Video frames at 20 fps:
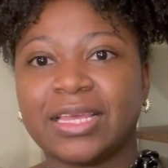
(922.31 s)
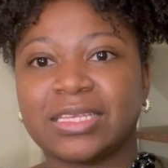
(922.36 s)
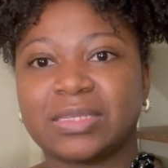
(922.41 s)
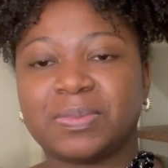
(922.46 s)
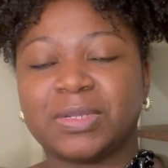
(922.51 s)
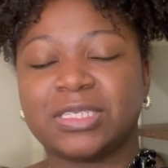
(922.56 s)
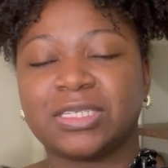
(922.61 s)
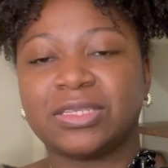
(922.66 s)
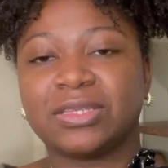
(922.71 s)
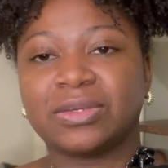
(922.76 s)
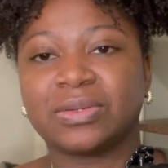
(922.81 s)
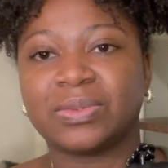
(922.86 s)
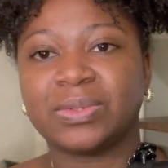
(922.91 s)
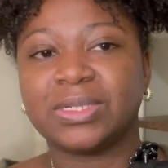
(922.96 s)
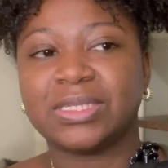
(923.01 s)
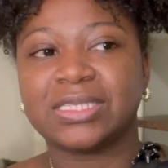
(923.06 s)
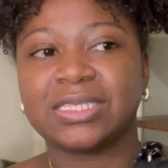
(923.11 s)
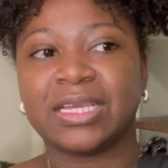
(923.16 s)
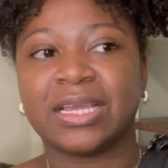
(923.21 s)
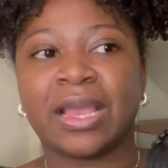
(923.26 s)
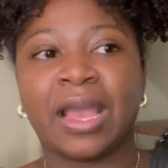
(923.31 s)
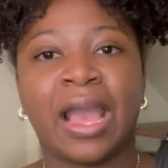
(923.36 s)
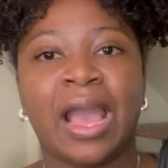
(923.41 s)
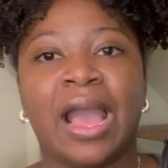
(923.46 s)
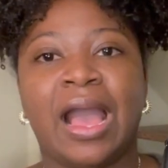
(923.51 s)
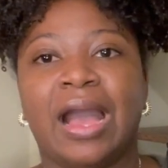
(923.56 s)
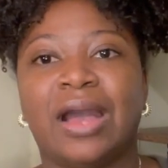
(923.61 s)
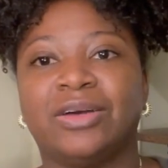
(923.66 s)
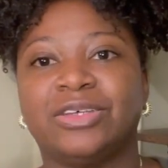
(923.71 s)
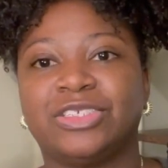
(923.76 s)
especially the quilting,
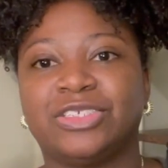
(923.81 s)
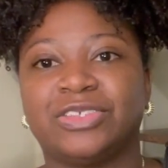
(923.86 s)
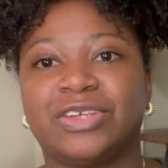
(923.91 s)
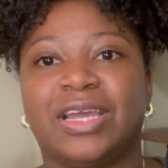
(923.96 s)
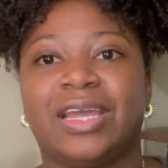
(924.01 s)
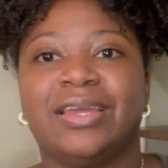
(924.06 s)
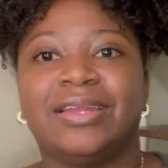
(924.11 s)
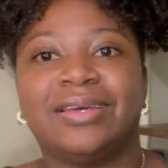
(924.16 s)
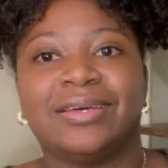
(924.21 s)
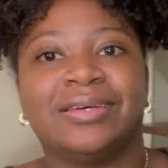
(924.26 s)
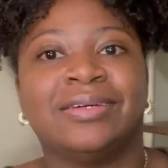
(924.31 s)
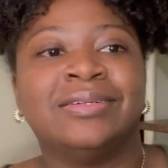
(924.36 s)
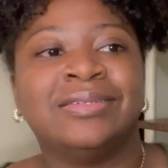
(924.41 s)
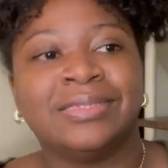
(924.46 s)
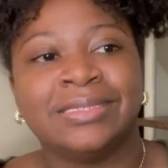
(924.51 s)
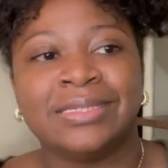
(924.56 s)
I was trying to,